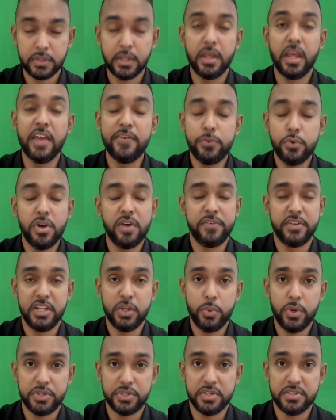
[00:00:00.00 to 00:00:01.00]
If you have any
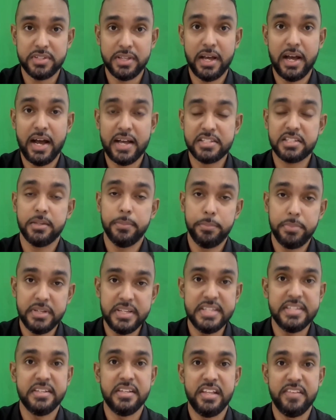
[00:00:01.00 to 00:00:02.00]
questions to ask,
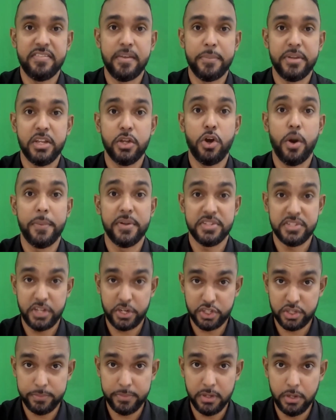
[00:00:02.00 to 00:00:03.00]
please leave them in the comment
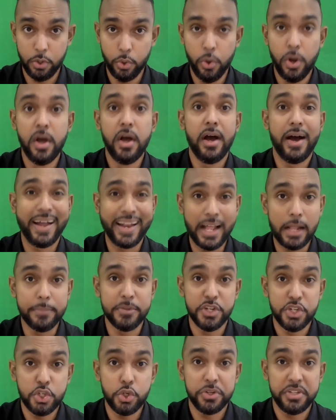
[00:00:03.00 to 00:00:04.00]
section below and I'll be
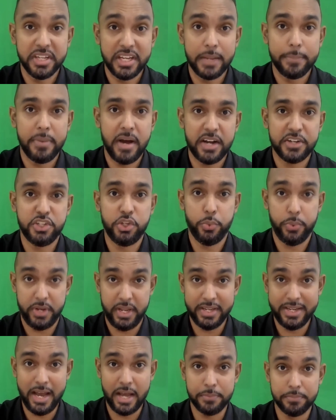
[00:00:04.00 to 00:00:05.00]
sure to get back to you when I
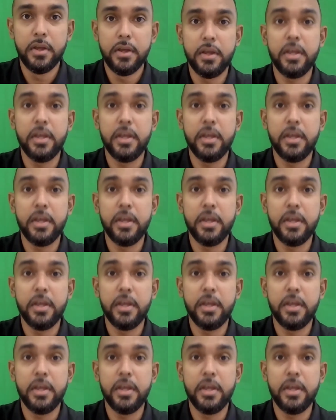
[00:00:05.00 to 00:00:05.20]
can.